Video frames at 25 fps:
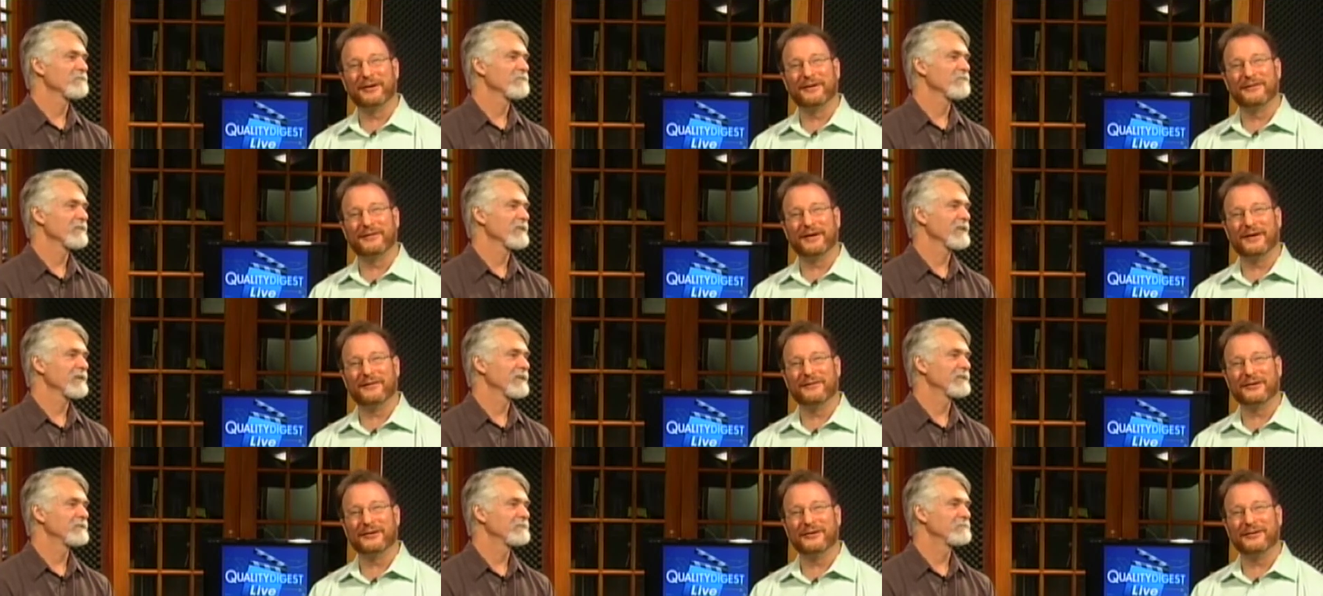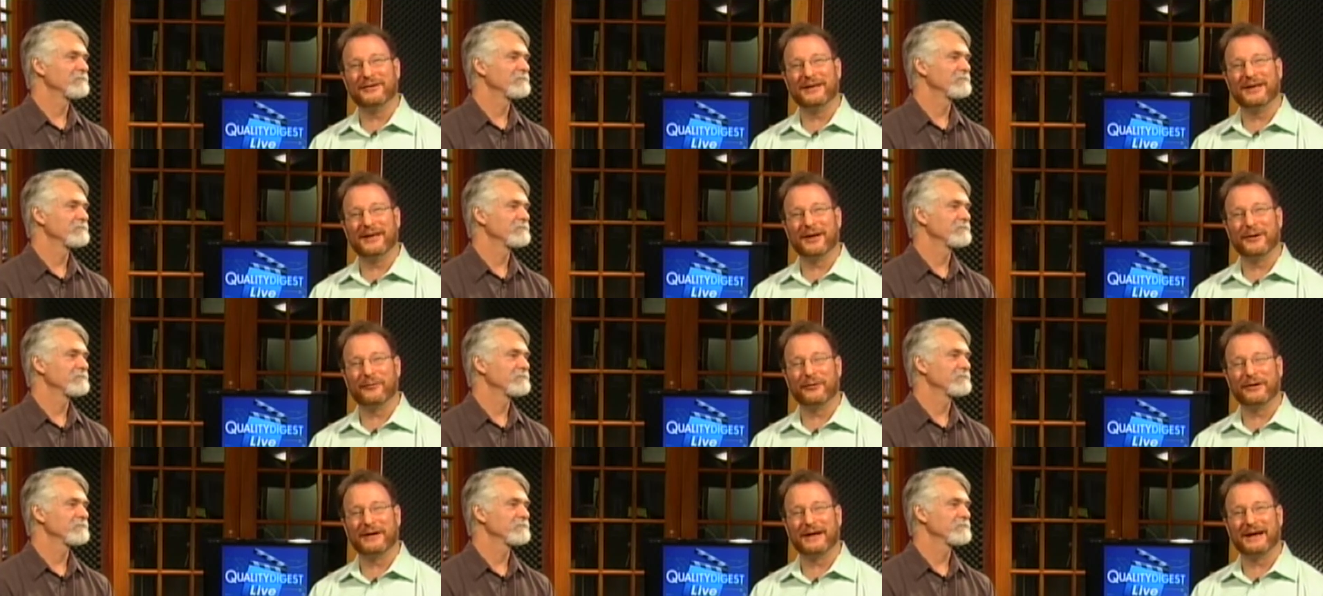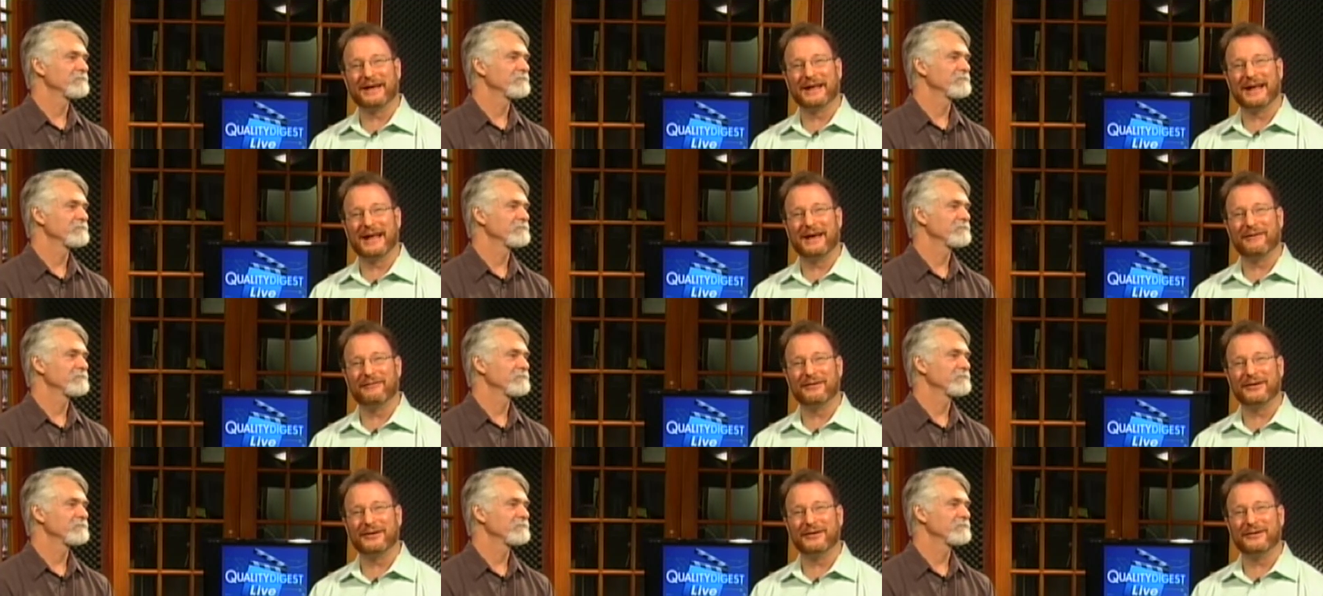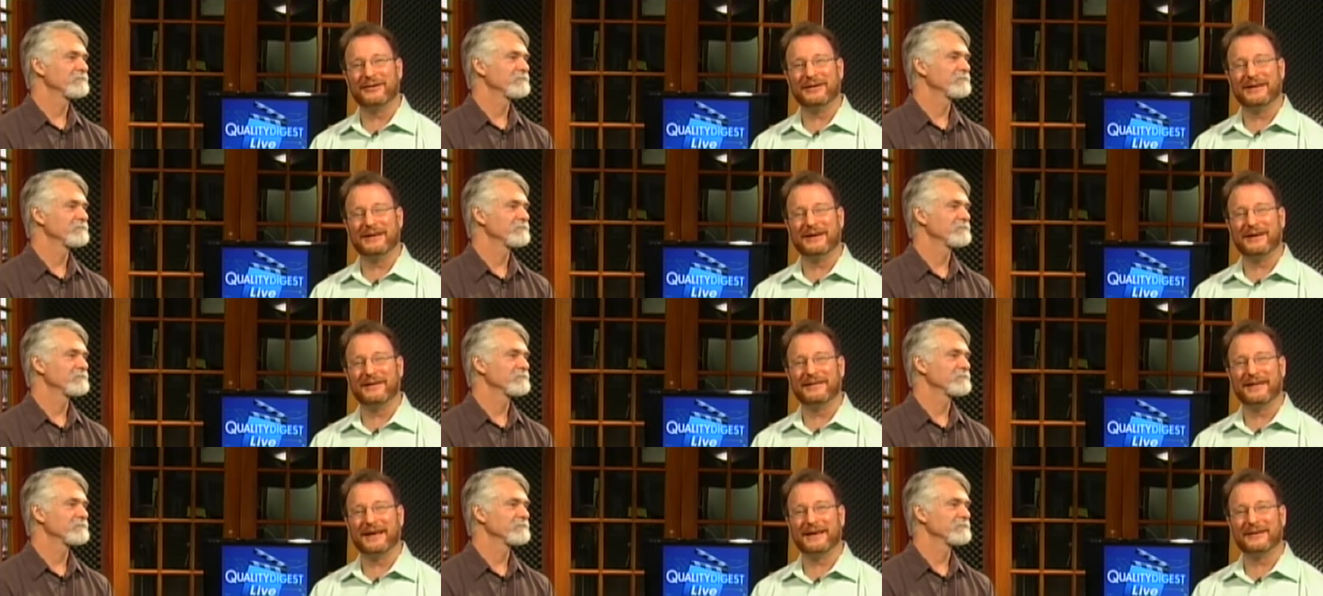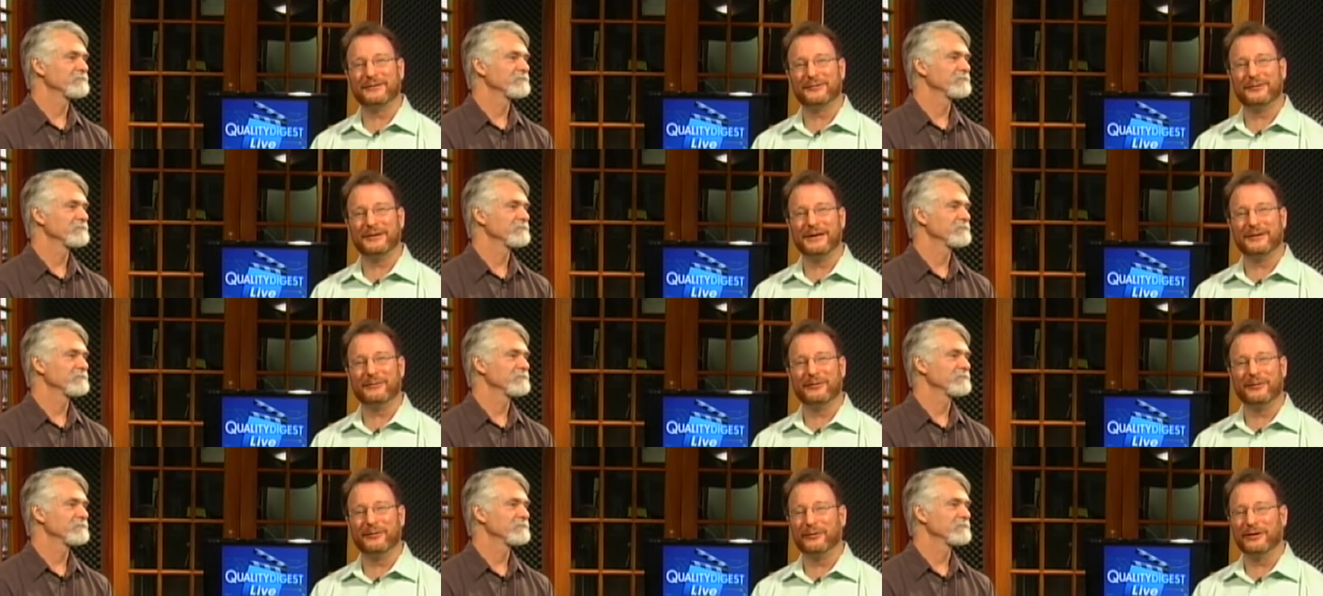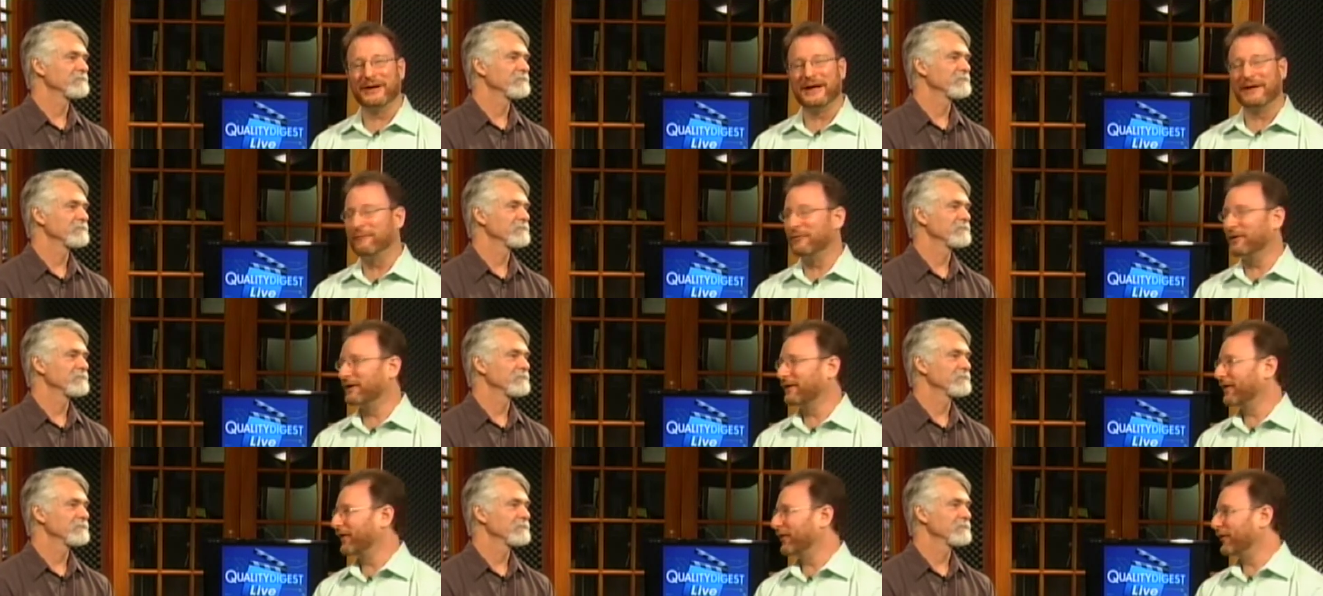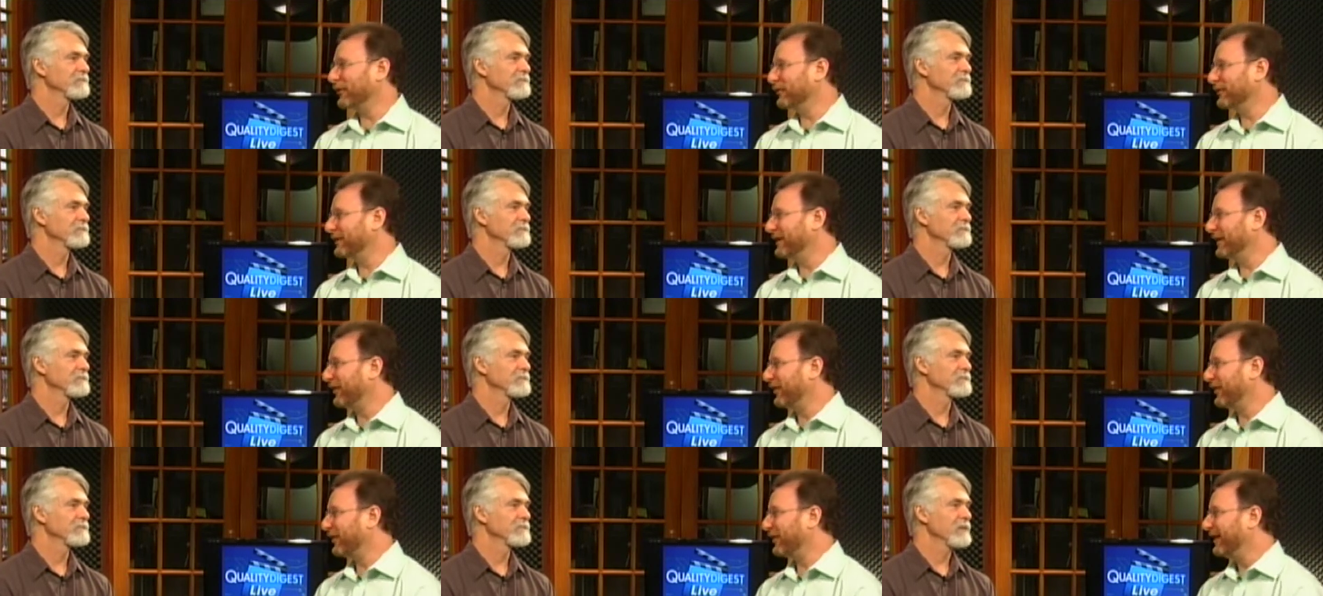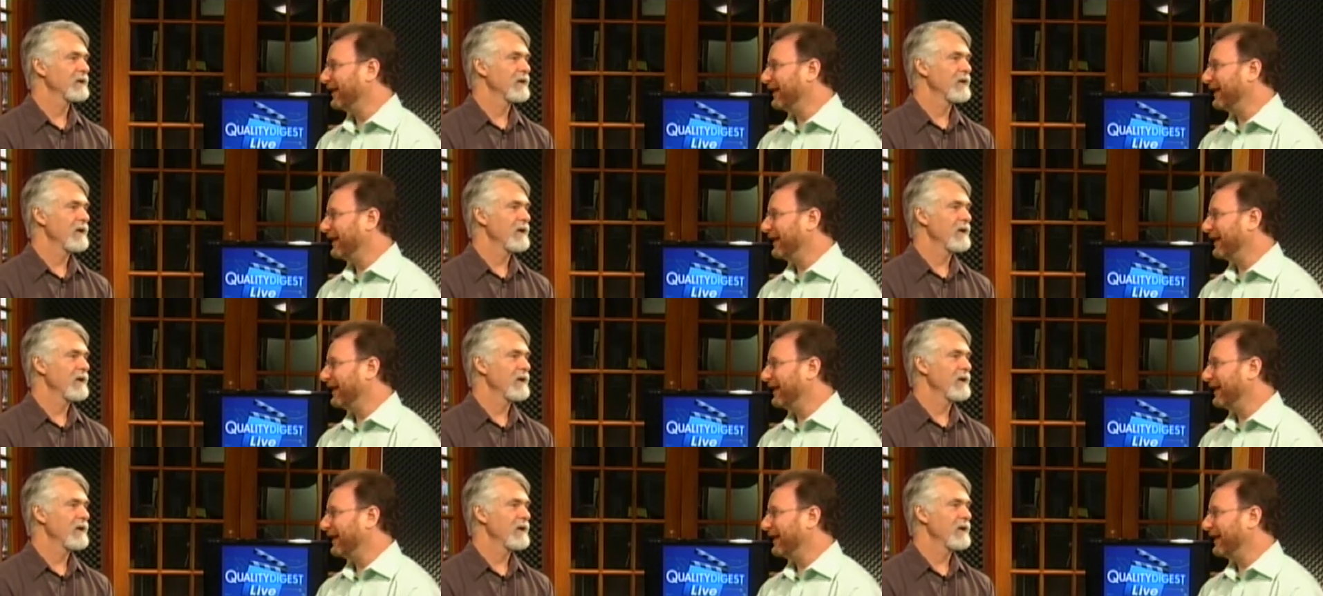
Speaker 1: of, of QDL. We're not going to have a QDL next week. We won't have one on the 30th.